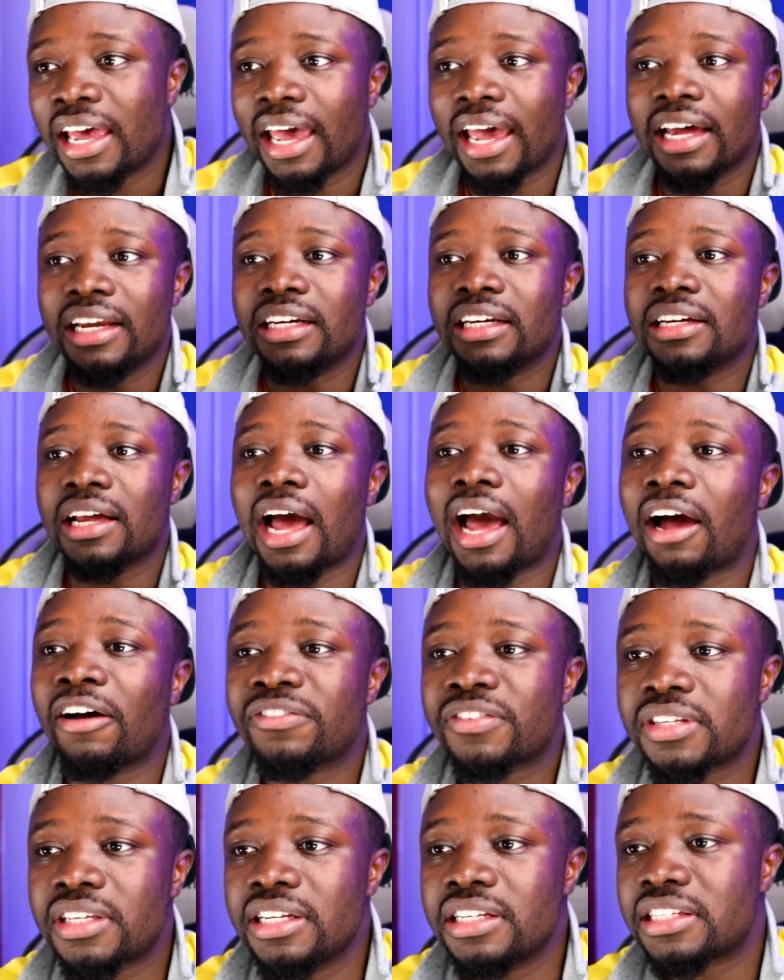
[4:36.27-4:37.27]
And
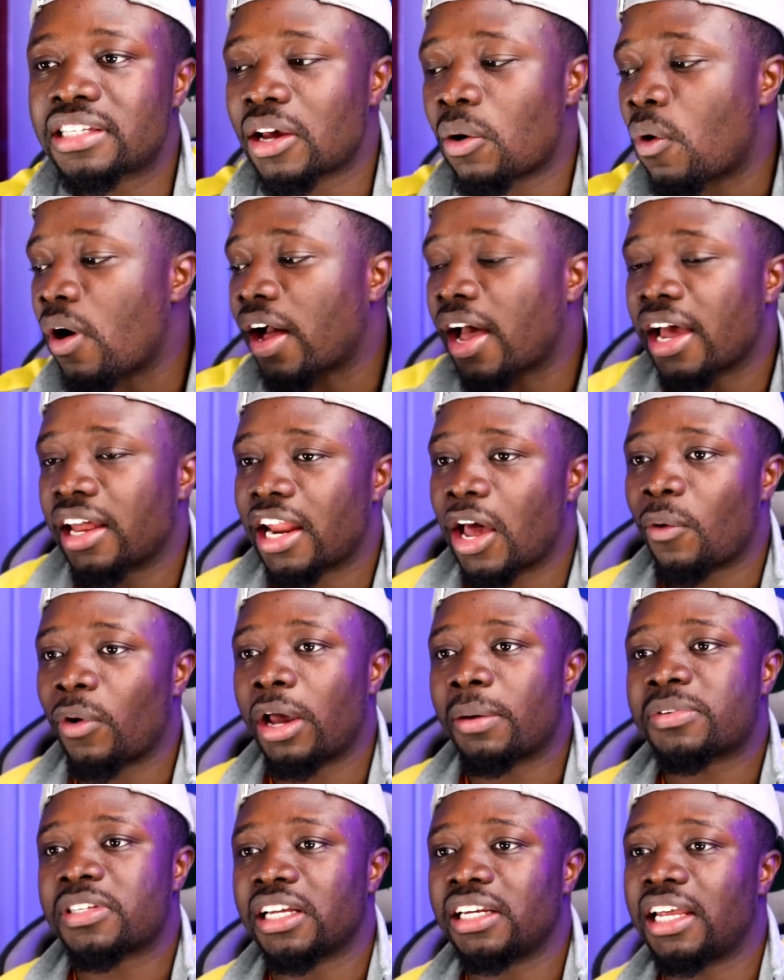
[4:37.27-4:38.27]
I've seen say what Ghana
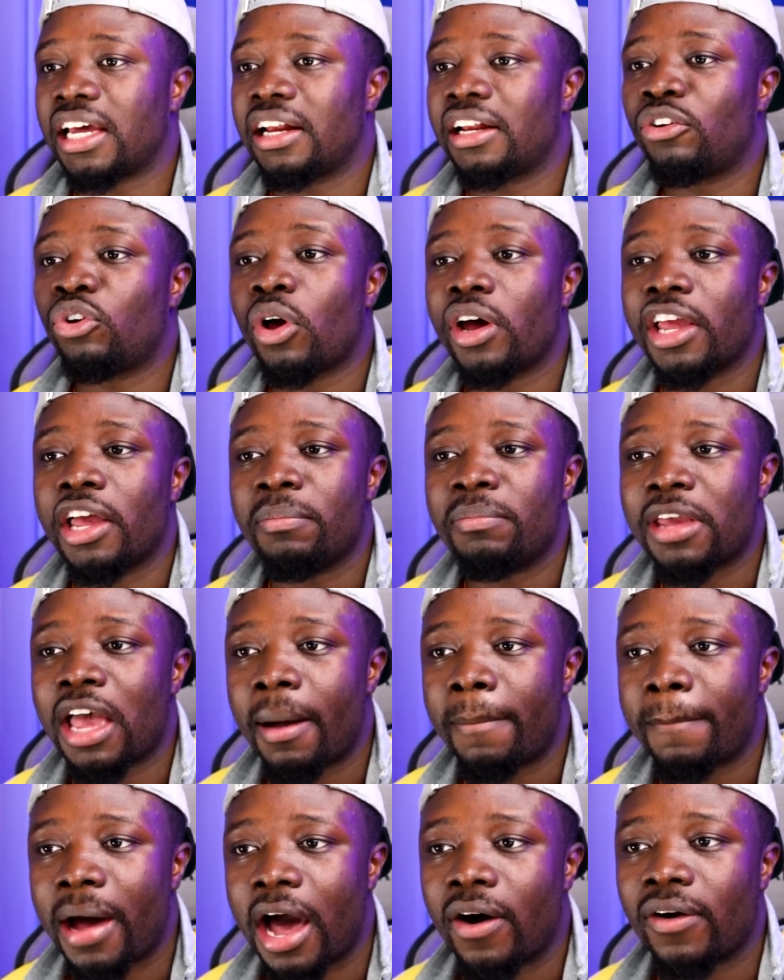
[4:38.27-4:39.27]
website, the lawyer be
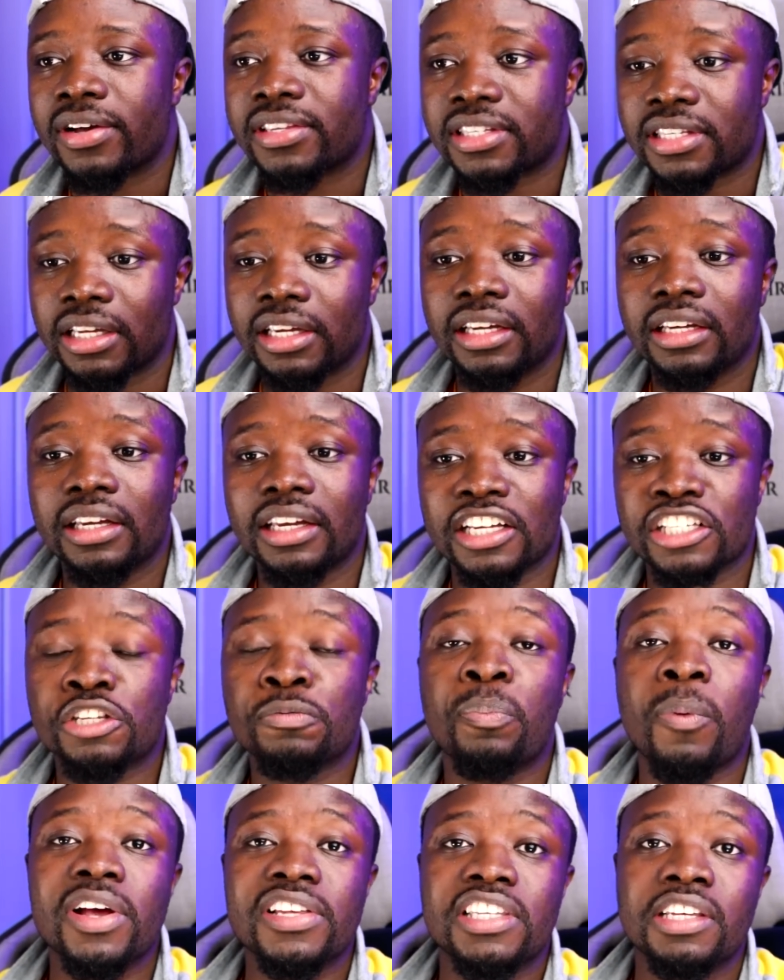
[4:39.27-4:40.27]
about, say it's
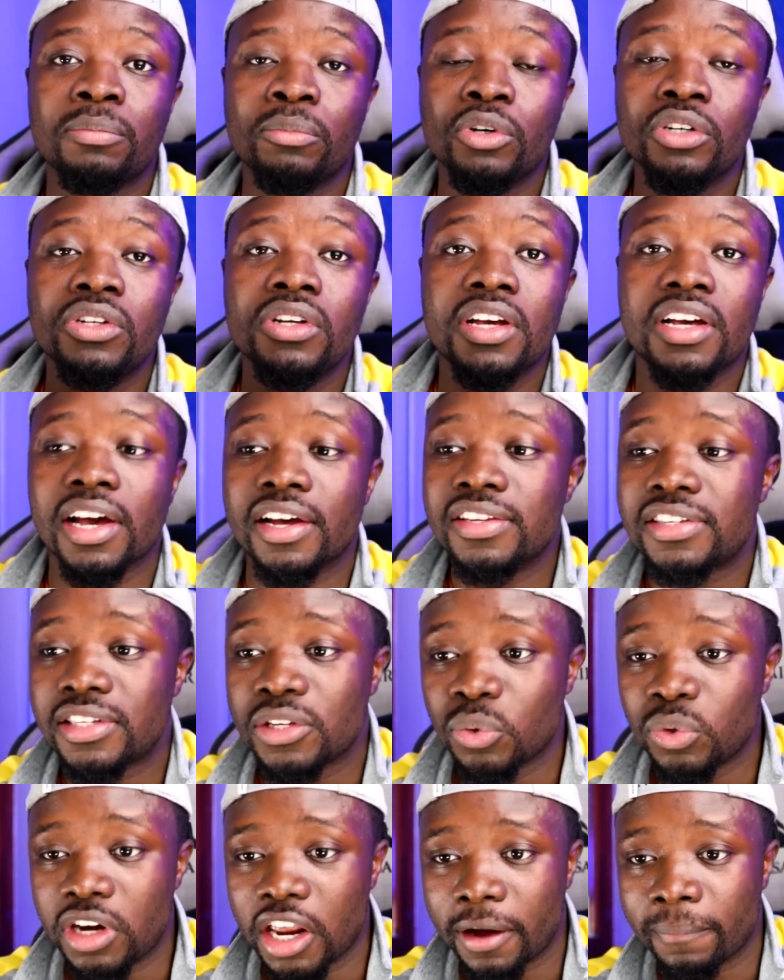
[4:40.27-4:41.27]
possible you can
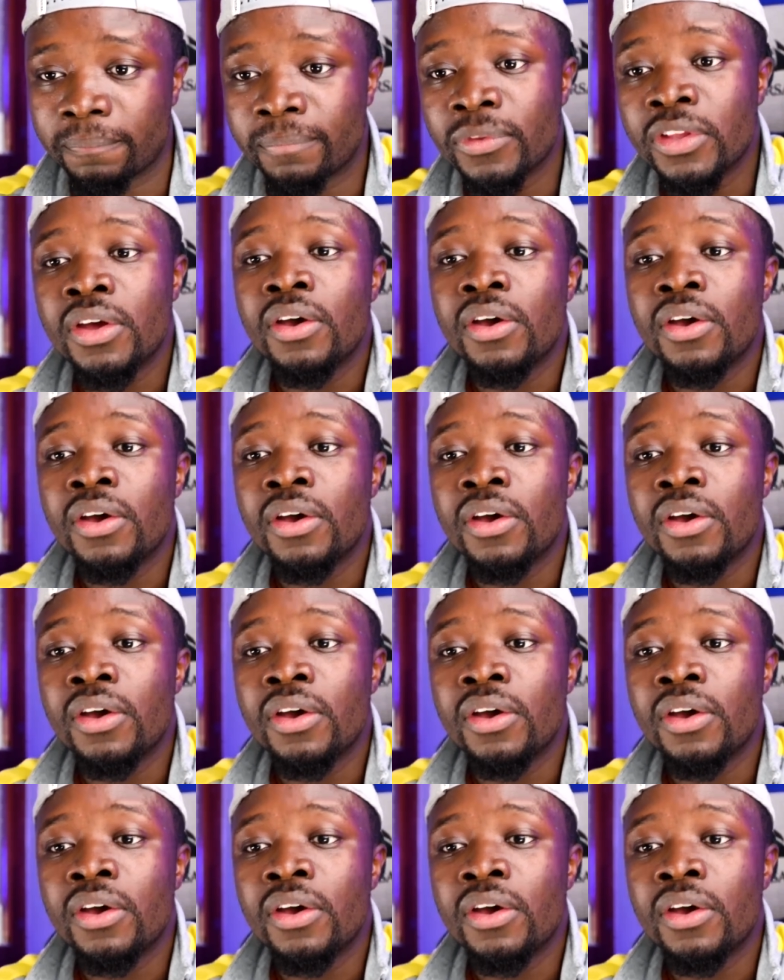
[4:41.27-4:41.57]
sue them.